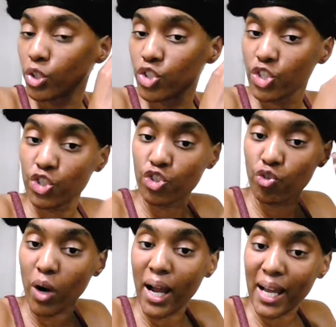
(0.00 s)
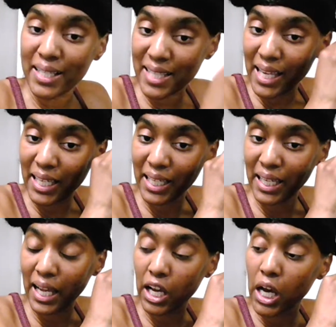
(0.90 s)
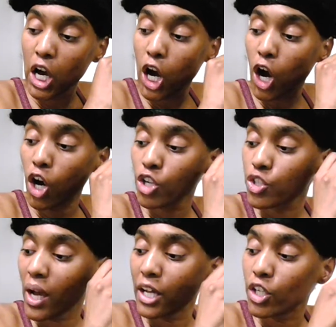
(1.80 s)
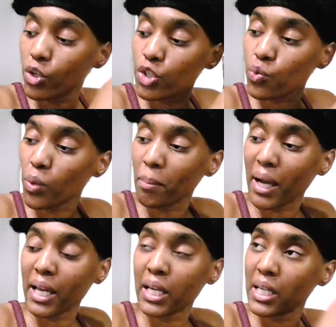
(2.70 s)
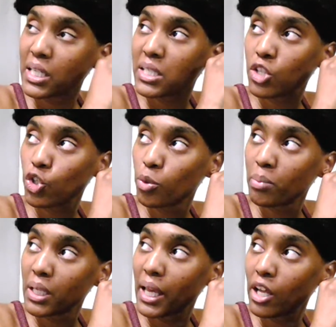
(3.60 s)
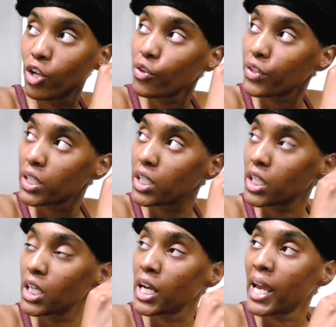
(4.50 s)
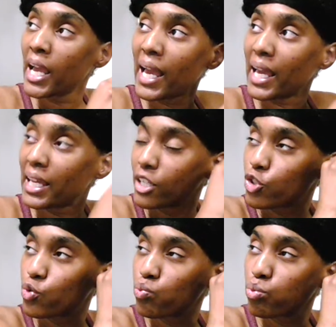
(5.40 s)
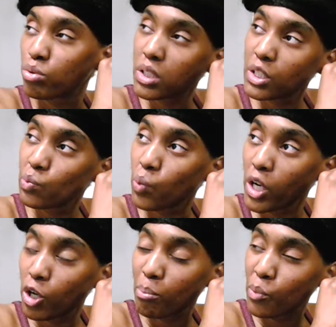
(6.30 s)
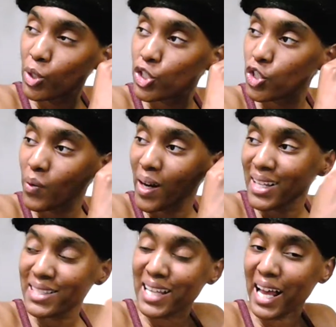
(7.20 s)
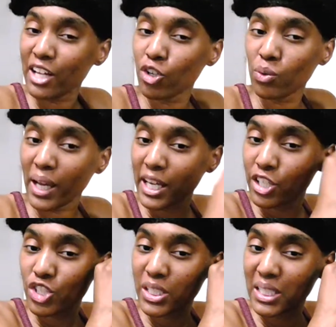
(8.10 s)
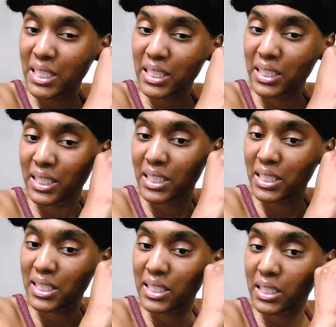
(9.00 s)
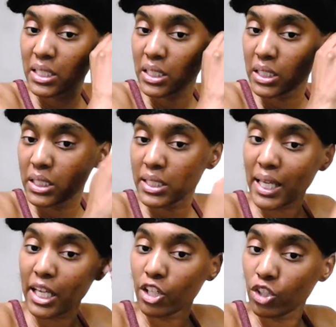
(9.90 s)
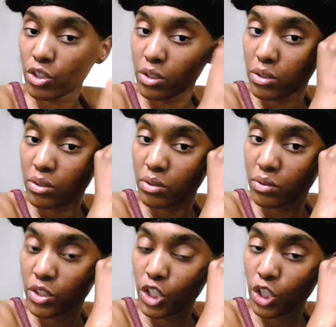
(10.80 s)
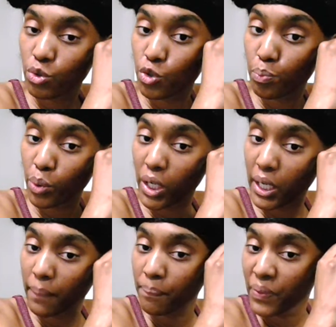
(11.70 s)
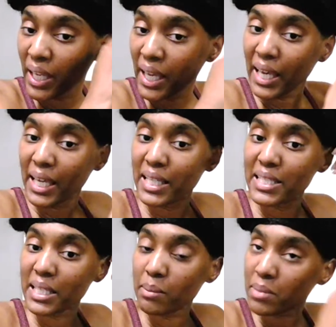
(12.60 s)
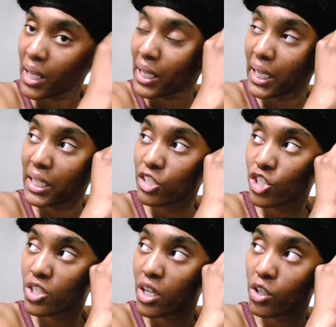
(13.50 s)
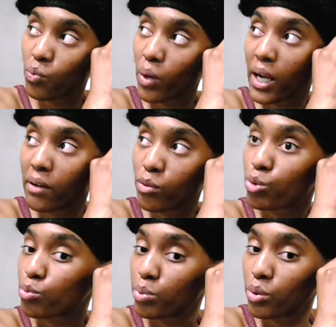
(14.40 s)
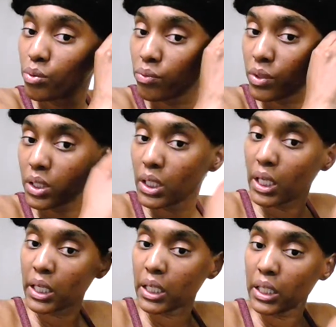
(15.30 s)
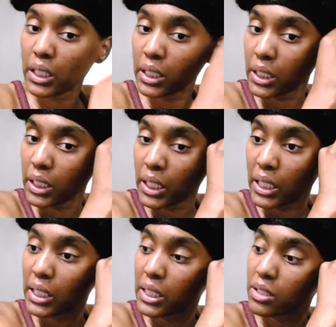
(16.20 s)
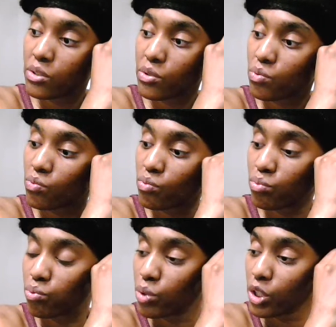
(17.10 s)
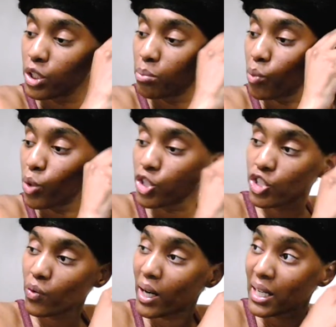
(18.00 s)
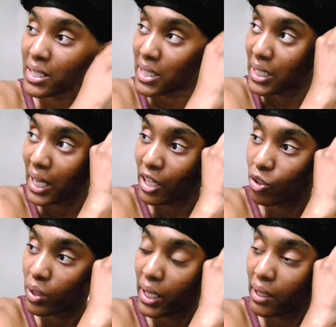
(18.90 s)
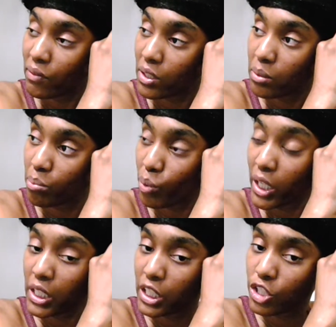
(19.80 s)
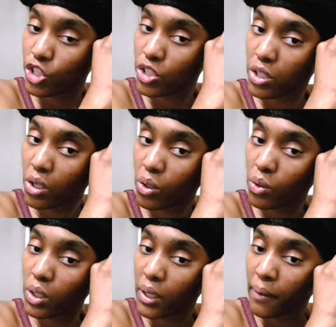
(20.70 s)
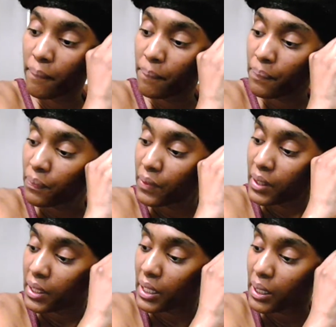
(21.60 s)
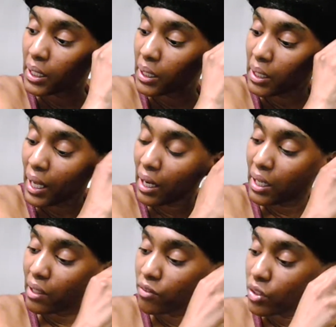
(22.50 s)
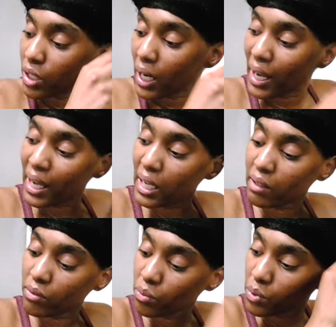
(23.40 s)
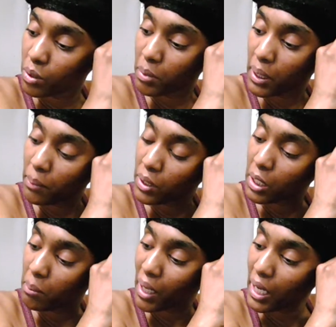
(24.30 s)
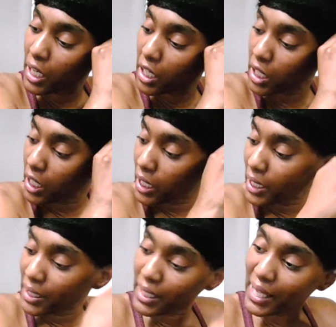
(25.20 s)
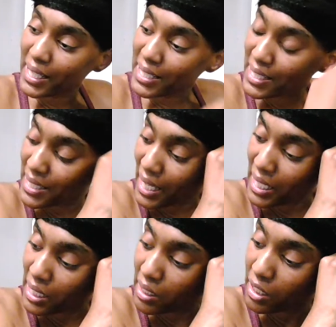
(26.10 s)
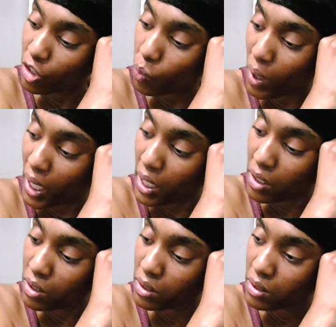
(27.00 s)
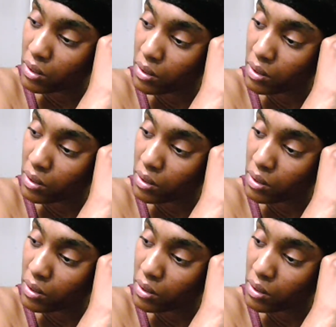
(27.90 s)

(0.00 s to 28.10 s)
just dry taking it out. Also, I notice when my hair is a little bit healthier and is really well moisturized, I don't actually need this detangler, spray. It seems like it just unravels beautifully and it's really moisturized and I don't have any breakage. So, however, I haven't really been able to get my hair in that state in a while,